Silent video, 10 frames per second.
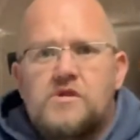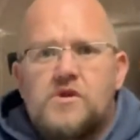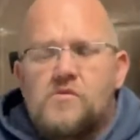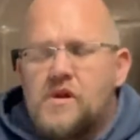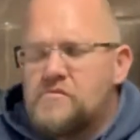So
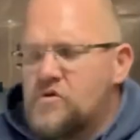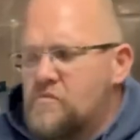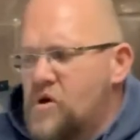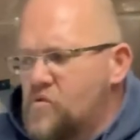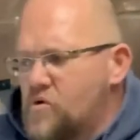when I'm doing
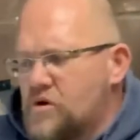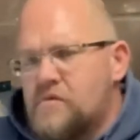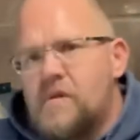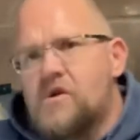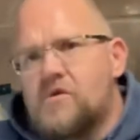my own work in
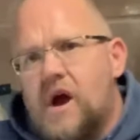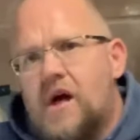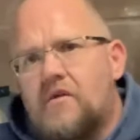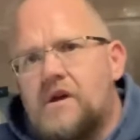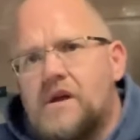my own
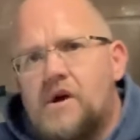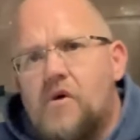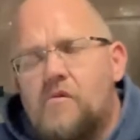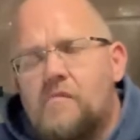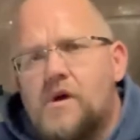gallery at
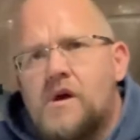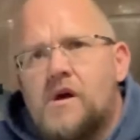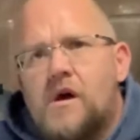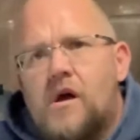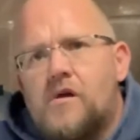home
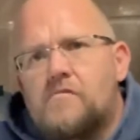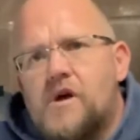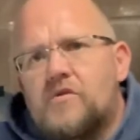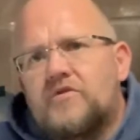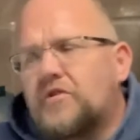or my
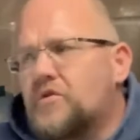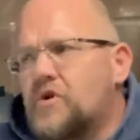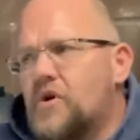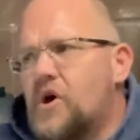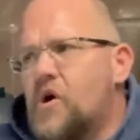own
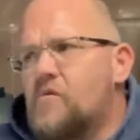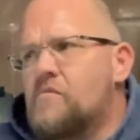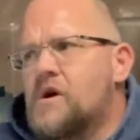studio at home,